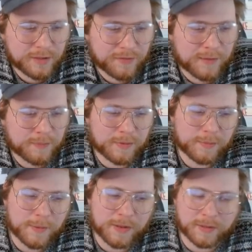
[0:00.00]
If I have oh,
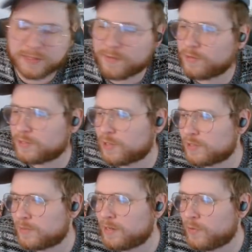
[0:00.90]
my PO, because I have these
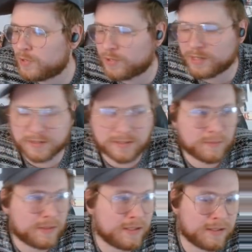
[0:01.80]
cards, I, mean, I don't want you guys to
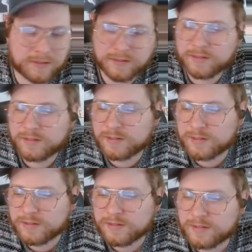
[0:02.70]
send me
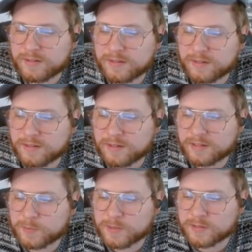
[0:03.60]

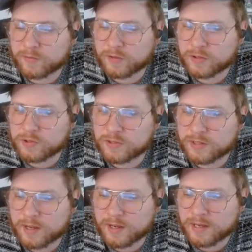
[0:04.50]
expensive cards just
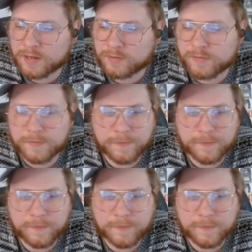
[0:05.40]
to have.